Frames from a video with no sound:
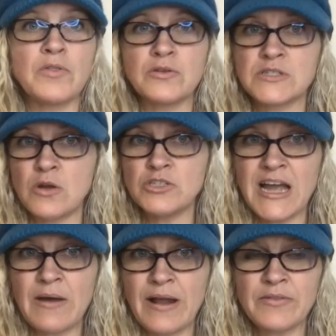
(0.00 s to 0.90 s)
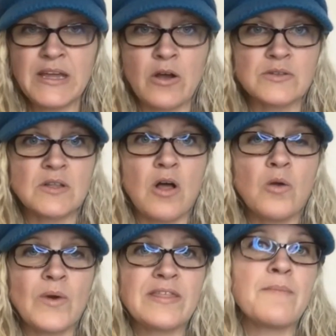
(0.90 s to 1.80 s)
There's no shout out that goes along
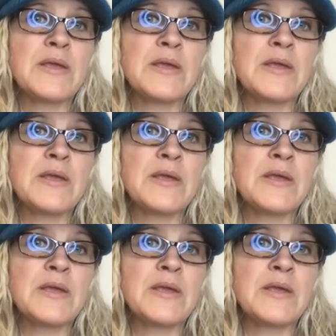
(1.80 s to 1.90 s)
with it,